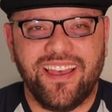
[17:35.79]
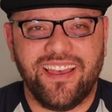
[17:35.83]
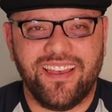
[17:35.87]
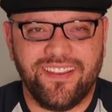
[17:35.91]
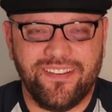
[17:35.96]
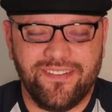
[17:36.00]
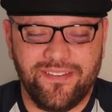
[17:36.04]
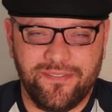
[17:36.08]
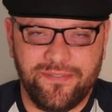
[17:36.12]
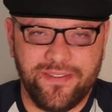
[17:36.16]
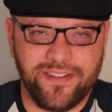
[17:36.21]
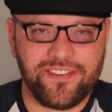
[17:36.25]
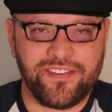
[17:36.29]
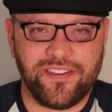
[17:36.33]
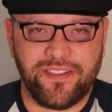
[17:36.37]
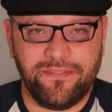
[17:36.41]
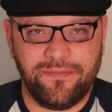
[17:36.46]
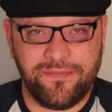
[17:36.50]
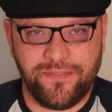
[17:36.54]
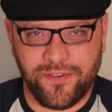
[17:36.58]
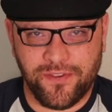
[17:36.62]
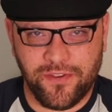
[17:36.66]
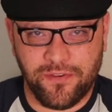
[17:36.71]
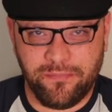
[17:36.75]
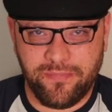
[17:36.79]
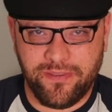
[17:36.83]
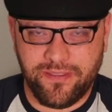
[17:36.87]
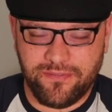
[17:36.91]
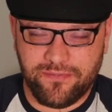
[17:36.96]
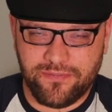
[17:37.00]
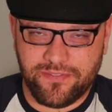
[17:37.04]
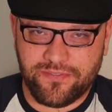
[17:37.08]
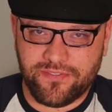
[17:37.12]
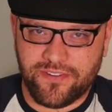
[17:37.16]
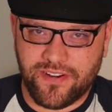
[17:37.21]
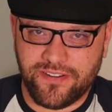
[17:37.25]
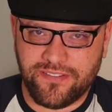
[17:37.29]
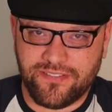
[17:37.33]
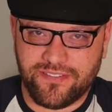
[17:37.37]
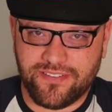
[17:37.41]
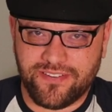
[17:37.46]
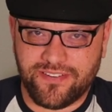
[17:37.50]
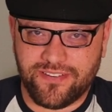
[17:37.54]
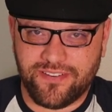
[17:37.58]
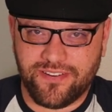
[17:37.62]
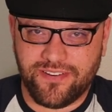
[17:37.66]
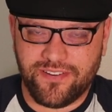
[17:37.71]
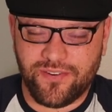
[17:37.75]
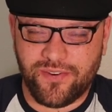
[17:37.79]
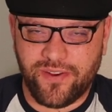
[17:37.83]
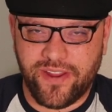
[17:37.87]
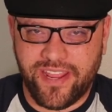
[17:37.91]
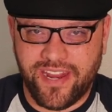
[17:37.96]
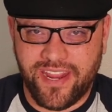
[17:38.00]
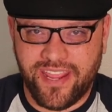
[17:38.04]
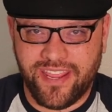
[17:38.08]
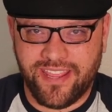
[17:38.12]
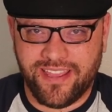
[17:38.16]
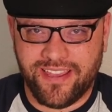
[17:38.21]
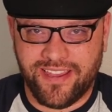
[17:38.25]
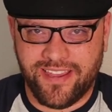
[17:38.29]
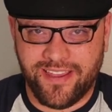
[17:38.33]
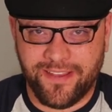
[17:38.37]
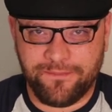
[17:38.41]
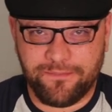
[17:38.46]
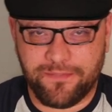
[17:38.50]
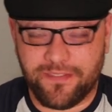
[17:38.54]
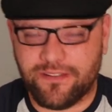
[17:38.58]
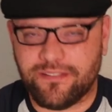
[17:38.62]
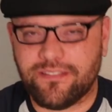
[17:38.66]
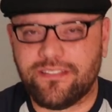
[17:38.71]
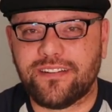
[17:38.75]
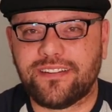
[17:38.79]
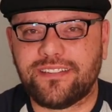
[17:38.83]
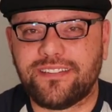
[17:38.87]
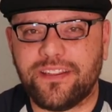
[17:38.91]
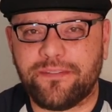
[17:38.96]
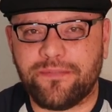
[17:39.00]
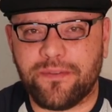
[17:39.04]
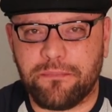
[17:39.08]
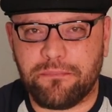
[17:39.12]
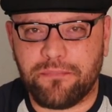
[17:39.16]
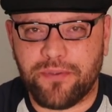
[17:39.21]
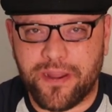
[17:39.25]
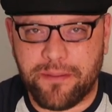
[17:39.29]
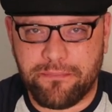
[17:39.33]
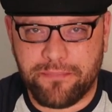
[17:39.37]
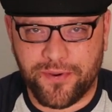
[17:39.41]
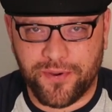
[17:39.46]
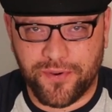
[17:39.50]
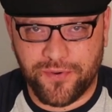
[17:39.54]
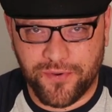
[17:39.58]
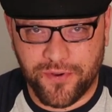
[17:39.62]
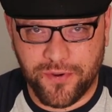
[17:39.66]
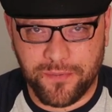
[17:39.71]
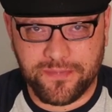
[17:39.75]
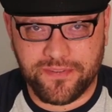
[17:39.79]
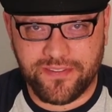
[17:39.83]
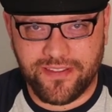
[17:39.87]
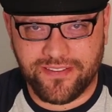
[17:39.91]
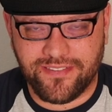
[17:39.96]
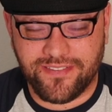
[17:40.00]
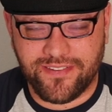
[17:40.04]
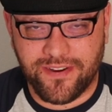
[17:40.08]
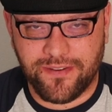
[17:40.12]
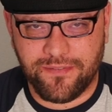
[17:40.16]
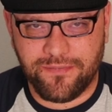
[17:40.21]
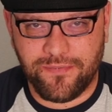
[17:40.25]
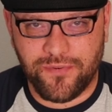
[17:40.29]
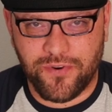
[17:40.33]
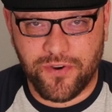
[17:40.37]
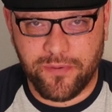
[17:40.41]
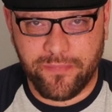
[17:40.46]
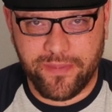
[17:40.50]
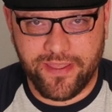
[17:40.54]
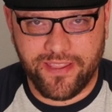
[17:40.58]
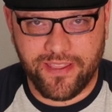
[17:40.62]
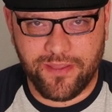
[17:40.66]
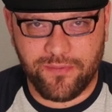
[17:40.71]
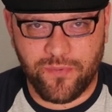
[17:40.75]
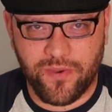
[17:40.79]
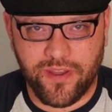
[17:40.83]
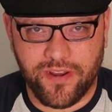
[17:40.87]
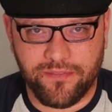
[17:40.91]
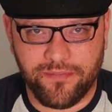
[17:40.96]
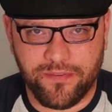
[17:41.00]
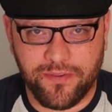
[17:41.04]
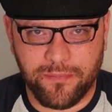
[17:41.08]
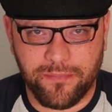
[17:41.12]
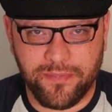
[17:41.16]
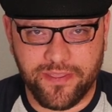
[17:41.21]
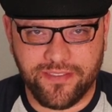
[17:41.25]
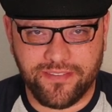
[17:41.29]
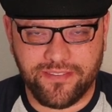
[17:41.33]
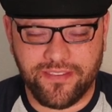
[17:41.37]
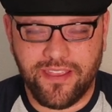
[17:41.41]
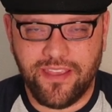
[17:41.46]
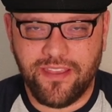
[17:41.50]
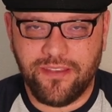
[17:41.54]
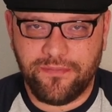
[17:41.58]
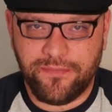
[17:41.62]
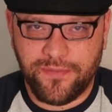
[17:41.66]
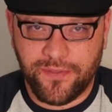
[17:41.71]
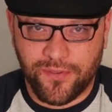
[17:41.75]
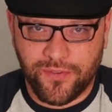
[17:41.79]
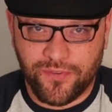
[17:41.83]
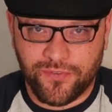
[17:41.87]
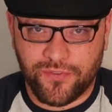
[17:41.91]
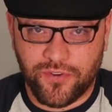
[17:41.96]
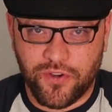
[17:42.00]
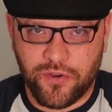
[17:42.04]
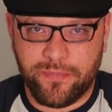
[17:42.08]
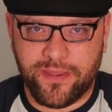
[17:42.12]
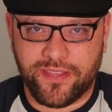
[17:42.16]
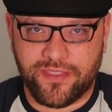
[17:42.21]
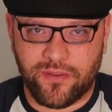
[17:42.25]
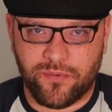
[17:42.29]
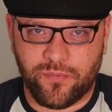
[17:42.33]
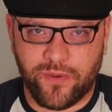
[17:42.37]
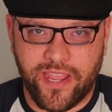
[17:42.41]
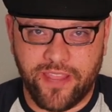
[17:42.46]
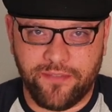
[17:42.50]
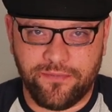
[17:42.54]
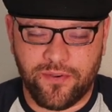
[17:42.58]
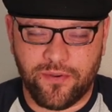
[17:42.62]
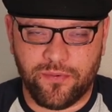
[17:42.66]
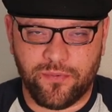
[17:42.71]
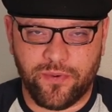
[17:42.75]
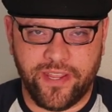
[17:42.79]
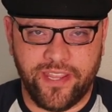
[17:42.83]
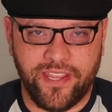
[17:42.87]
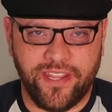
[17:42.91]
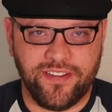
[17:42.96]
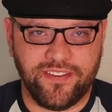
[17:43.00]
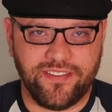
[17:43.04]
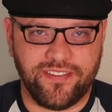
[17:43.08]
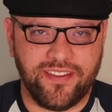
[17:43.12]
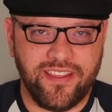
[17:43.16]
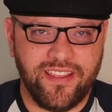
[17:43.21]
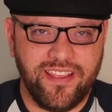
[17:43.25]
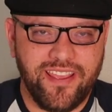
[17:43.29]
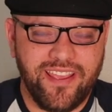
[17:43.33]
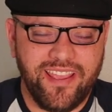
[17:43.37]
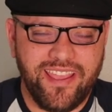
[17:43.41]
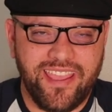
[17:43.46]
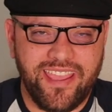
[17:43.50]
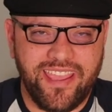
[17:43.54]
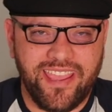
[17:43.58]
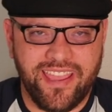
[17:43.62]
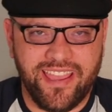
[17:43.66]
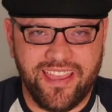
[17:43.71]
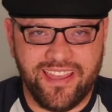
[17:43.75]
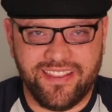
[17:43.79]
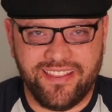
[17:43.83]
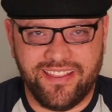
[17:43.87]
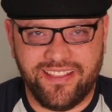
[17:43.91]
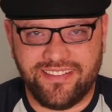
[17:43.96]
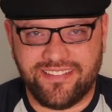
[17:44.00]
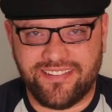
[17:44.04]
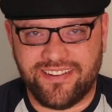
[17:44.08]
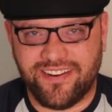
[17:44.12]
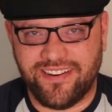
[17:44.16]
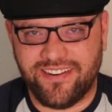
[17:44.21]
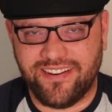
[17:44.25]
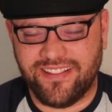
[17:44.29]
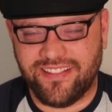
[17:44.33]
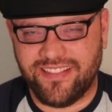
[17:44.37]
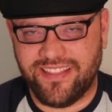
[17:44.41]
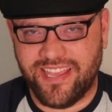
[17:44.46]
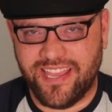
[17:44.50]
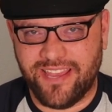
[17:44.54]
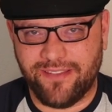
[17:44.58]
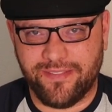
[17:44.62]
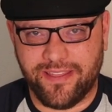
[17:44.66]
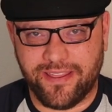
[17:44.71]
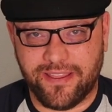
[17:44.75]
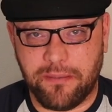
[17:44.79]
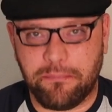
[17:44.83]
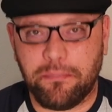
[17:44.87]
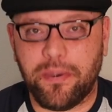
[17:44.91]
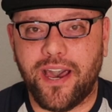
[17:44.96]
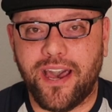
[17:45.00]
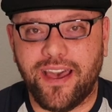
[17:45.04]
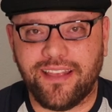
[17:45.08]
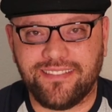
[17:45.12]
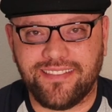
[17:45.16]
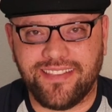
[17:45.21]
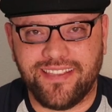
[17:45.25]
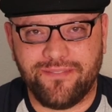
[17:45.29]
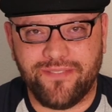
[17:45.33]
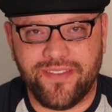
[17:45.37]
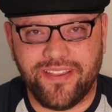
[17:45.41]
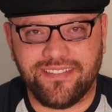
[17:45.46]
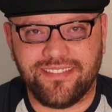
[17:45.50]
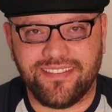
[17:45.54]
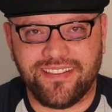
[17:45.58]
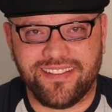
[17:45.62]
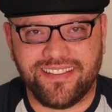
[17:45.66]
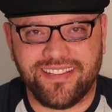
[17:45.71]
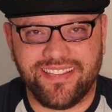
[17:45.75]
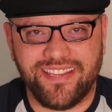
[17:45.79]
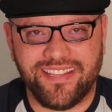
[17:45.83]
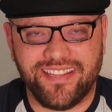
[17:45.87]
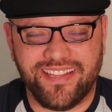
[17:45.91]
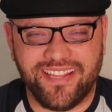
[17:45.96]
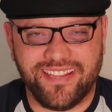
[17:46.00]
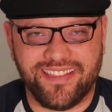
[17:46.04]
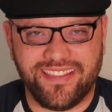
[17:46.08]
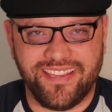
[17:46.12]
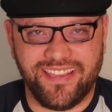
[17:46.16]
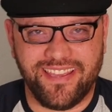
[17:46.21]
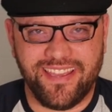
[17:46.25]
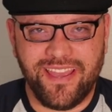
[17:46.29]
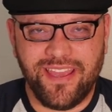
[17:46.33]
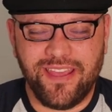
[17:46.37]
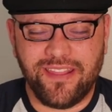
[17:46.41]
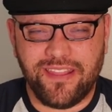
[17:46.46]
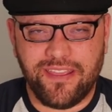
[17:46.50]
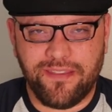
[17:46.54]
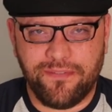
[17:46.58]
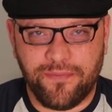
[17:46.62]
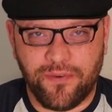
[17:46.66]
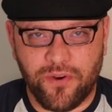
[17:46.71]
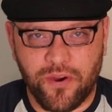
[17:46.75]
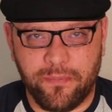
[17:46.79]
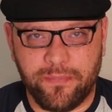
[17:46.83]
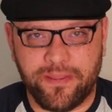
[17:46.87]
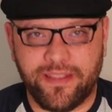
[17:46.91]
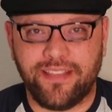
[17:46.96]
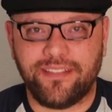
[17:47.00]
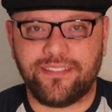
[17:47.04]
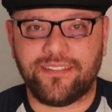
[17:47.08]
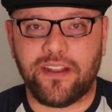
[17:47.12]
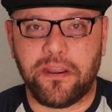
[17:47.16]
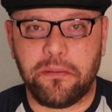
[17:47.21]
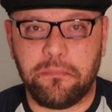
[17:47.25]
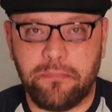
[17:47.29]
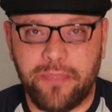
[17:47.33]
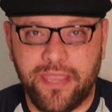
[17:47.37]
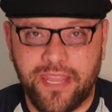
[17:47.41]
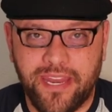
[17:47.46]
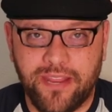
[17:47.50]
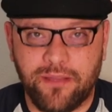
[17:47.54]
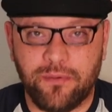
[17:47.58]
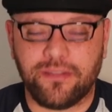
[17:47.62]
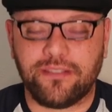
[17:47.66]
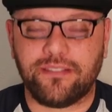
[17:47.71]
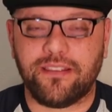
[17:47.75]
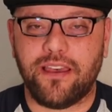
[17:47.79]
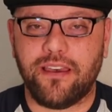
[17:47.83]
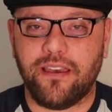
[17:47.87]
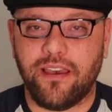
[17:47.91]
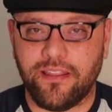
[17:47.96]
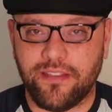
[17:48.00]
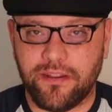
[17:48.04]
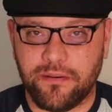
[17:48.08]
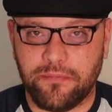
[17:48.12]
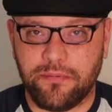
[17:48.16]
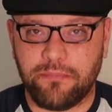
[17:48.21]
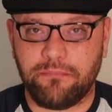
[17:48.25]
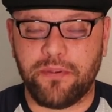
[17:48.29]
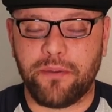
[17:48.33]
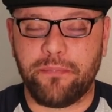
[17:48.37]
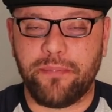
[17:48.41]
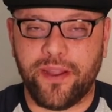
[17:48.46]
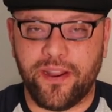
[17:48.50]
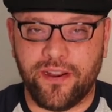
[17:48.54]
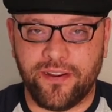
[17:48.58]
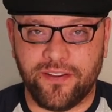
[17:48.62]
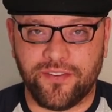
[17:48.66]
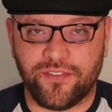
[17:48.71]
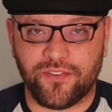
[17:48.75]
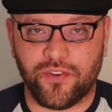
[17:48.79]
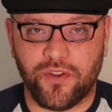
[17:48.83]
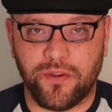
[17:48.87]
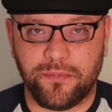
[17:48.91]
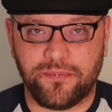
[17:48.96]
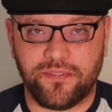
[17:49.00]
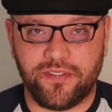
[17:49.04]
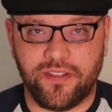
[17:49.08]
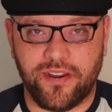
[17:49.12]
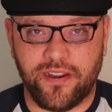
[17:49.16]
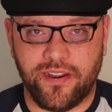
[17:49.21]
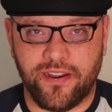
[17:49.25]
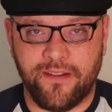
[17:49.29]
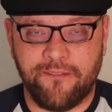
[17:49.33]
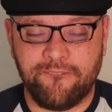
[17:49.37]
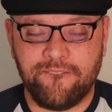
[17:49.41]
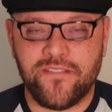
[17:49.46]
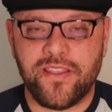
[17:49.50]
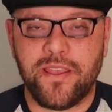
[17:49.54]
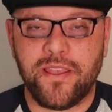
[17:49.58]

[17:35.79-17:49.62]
Uh, eventually, Phil. Be, starts creating. Uh, there's different prepper groups that start forming, and one of them is Phil's group at the rifle range, and they start. They have like a posse basically that they they form, and they start meeting with other preparedness groups that are